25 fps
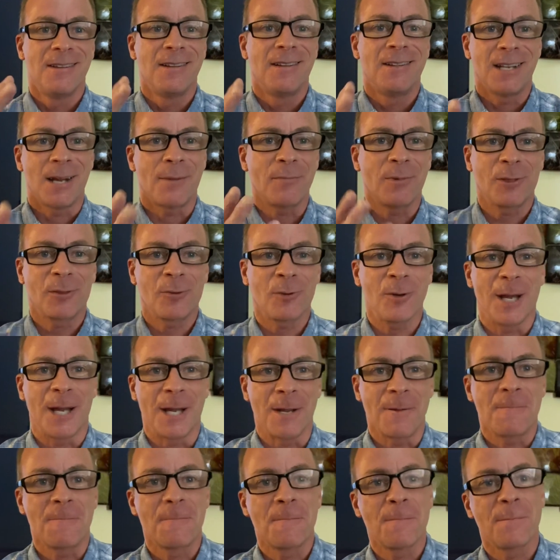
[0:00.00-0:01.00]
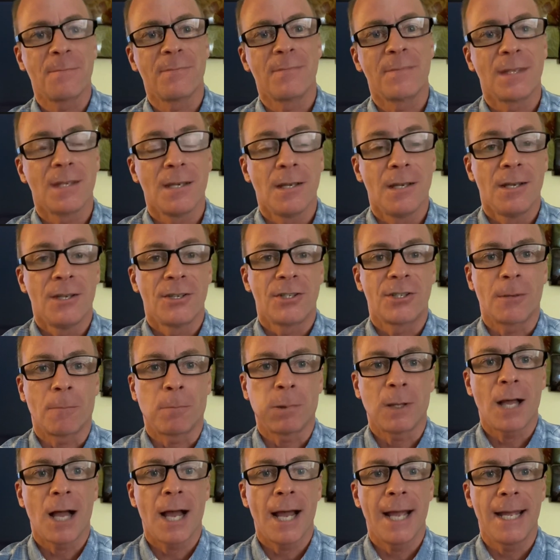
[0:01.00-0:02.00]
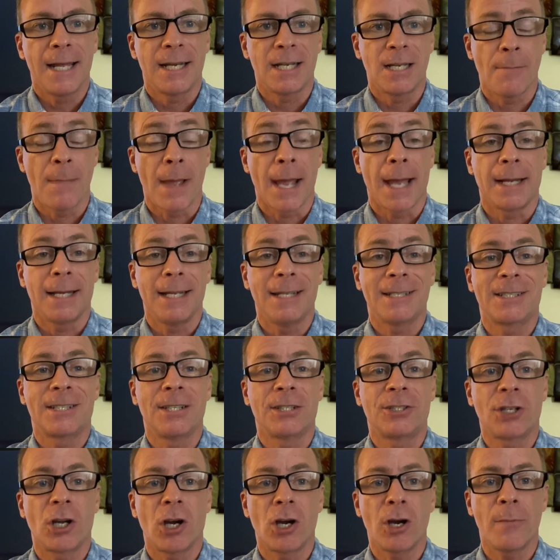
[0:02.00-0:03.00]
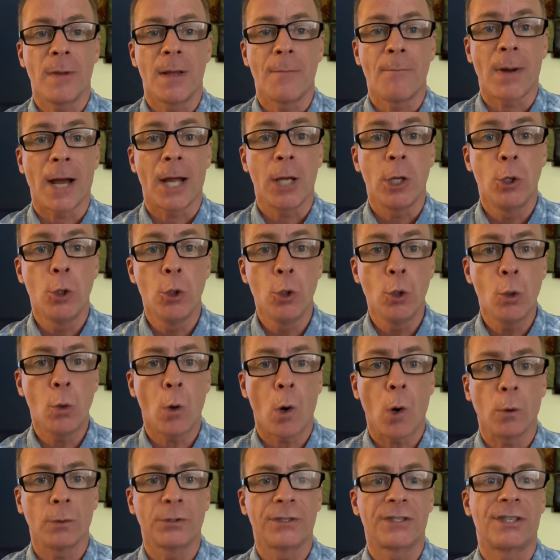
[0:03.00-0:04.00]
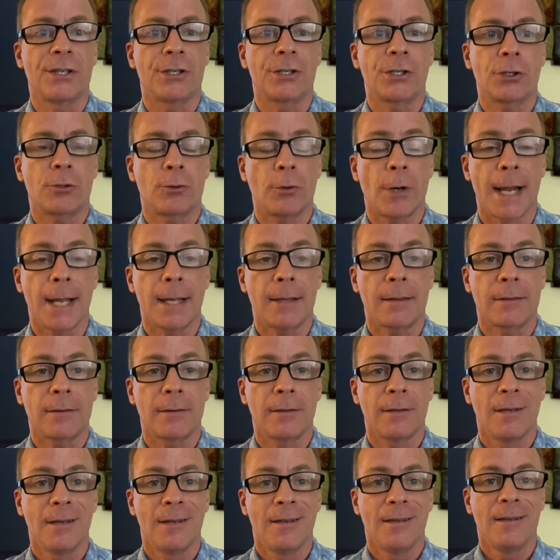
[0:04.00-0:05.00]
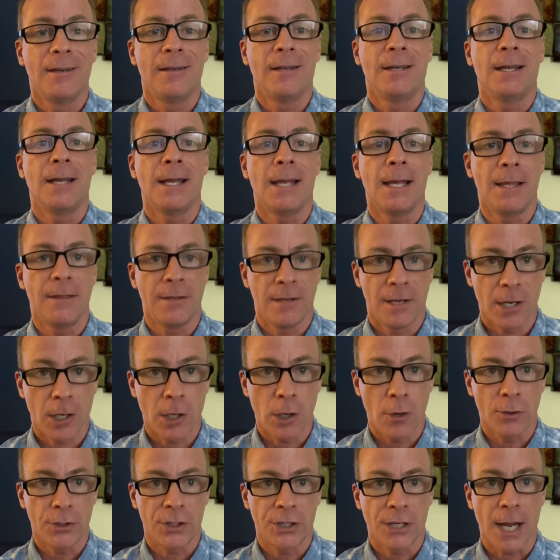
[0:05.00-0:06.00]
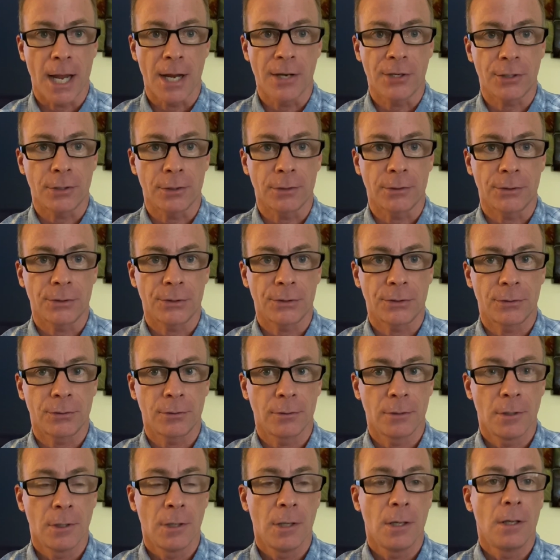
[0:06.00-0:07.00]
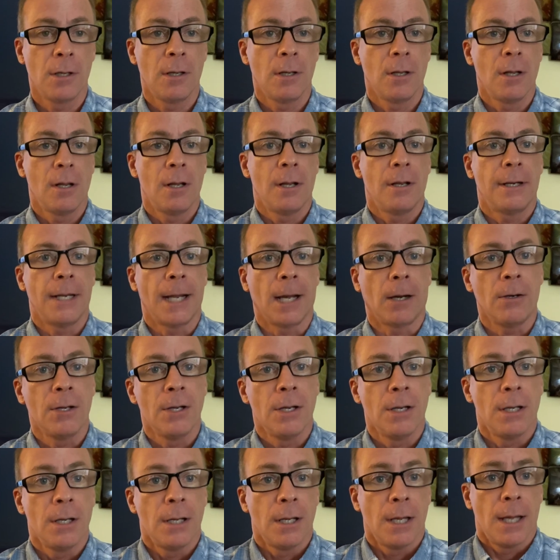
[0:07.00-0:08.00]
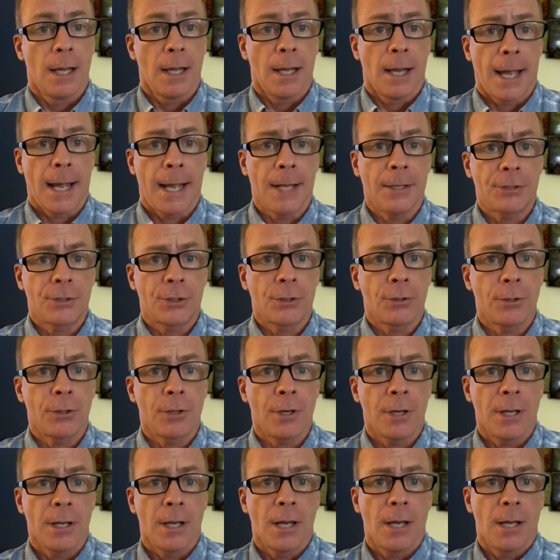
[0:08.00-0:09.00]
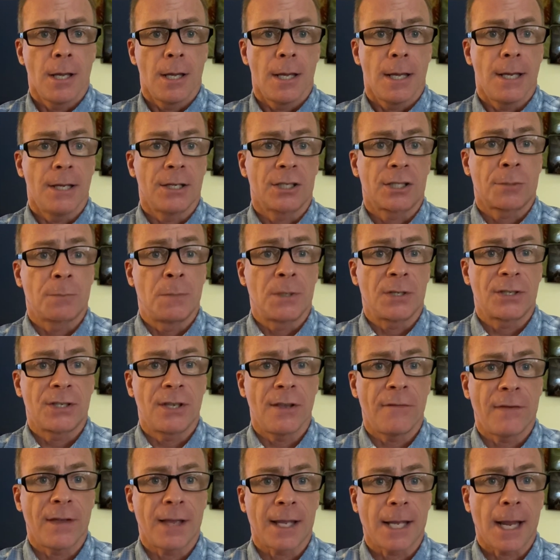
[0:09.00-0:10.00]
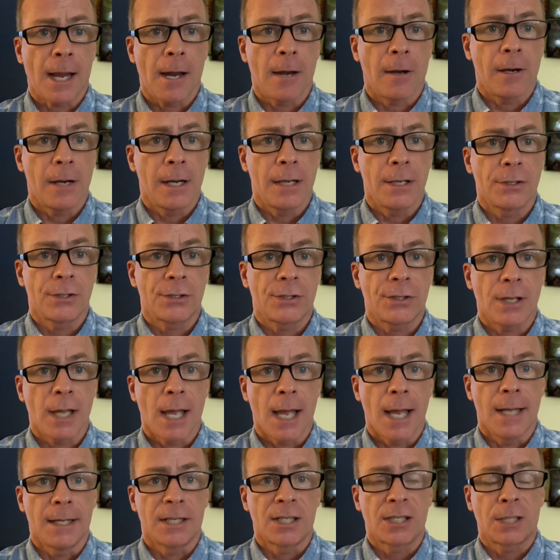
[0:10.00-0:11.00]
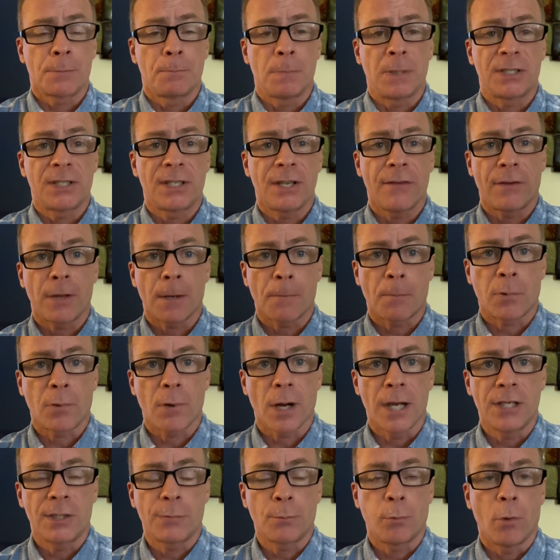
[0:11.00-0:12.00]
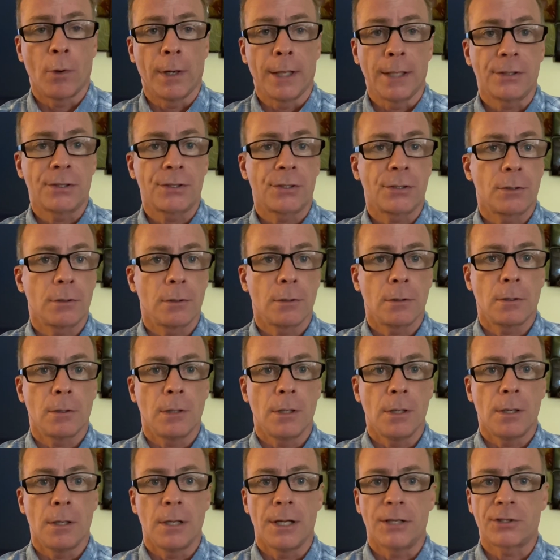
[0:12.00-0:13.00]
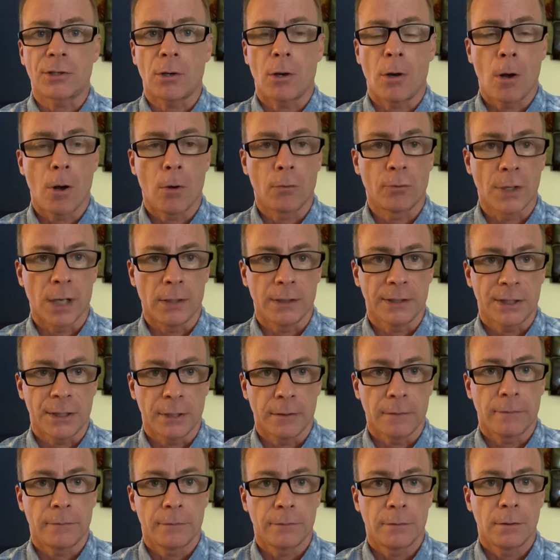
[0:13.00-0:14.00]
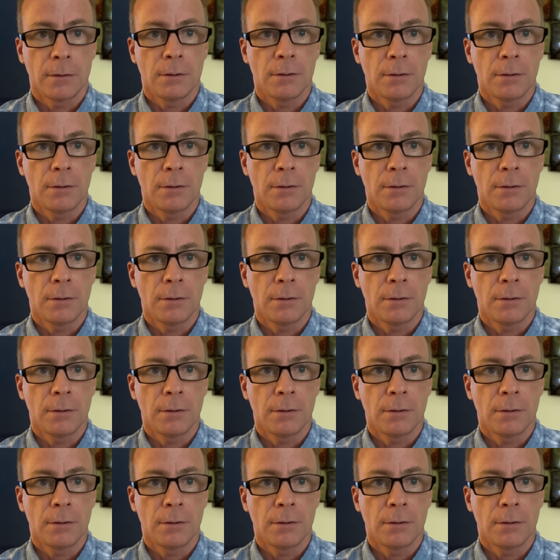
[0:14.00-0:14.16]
Number three, supply and demand is determined by who holds the strength in the negotiations. Now, answer is specific areas and specific price points. It's all relative.